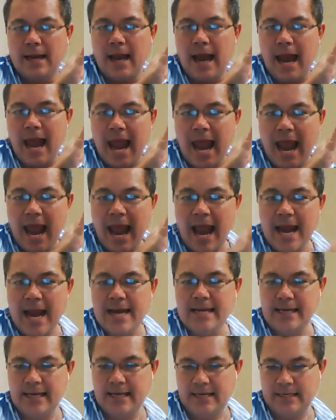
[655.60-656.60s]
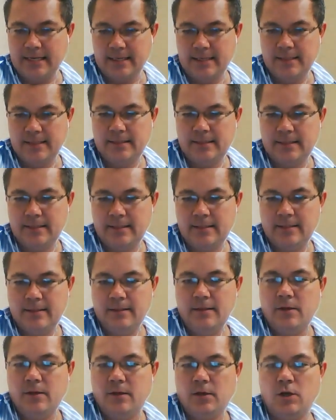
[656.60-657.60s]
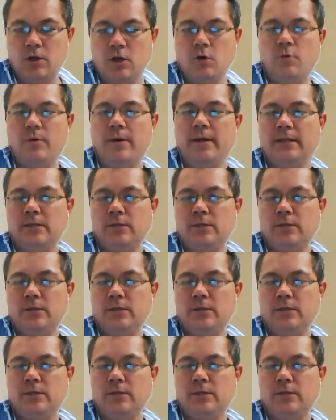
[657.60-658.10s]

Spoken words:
hated going